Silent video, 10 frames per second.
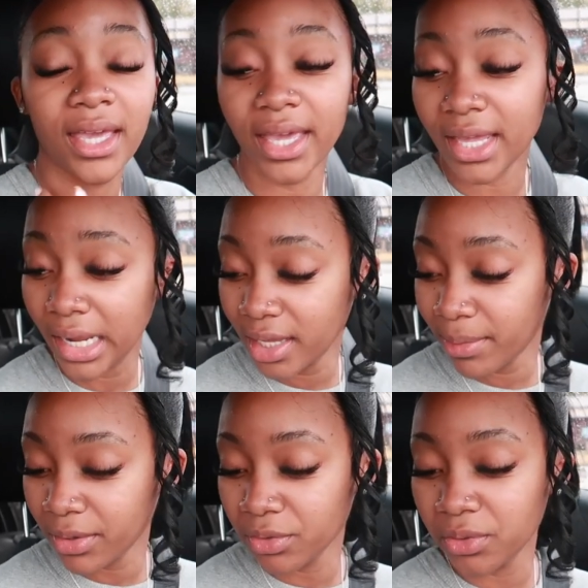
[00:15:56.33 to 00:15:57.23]
and I get
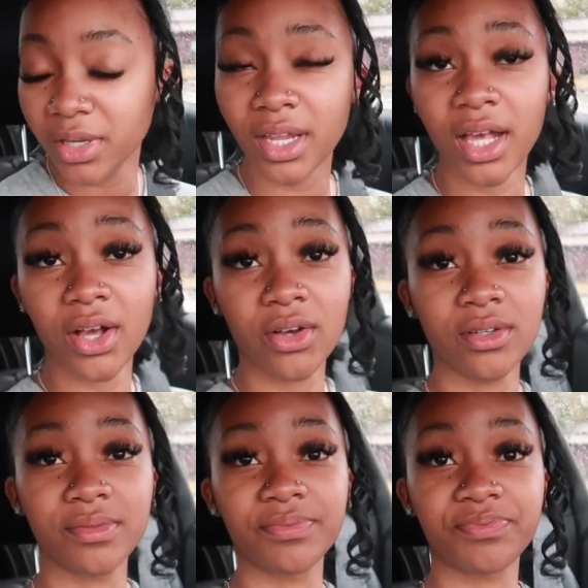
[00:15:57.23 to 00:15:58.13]
my root canal
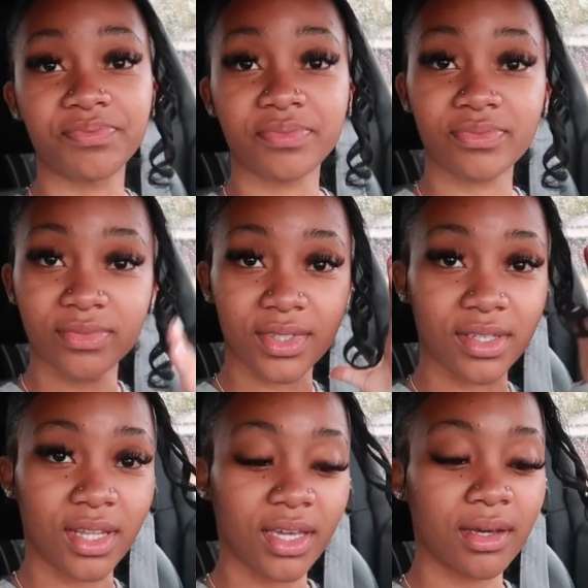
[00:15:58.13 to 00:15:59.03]

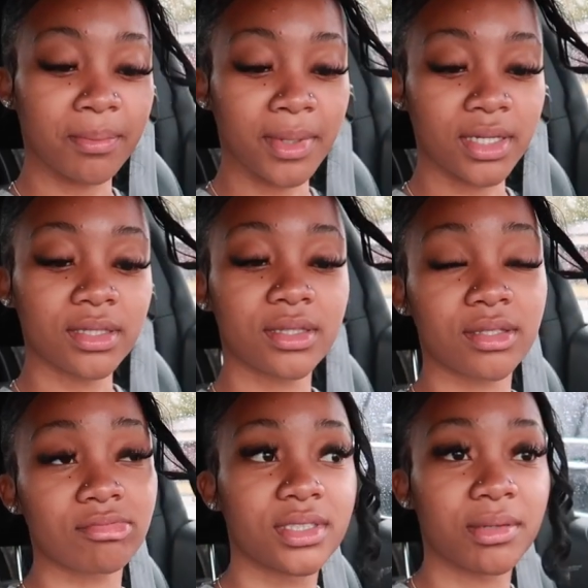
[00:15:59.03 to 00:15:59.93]
in like a
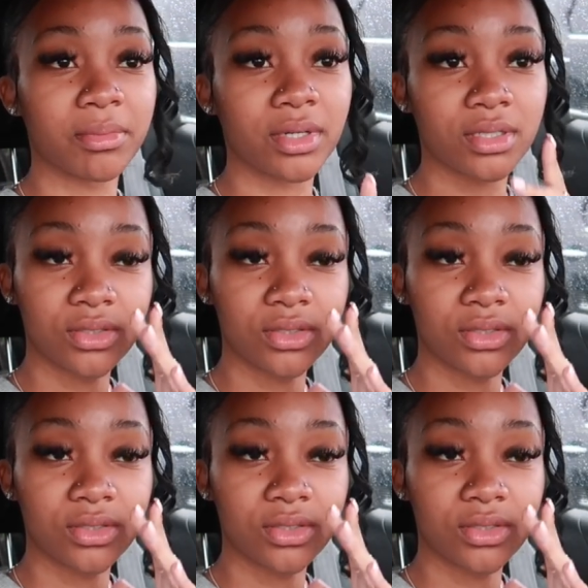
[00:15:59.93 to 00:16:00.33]
month, December